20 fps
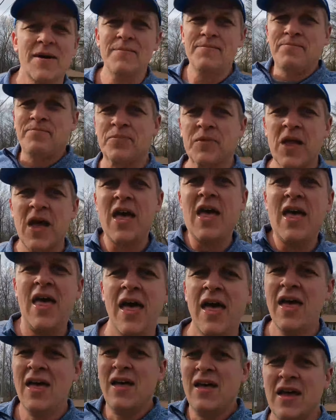up
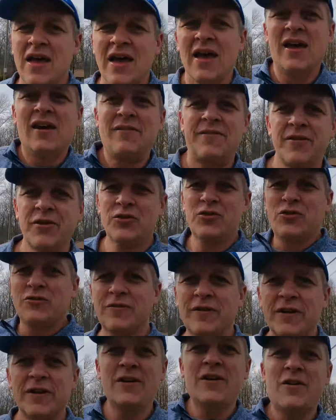in a future
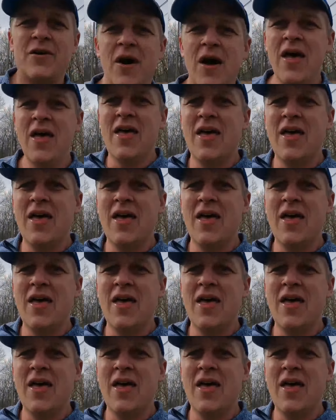video,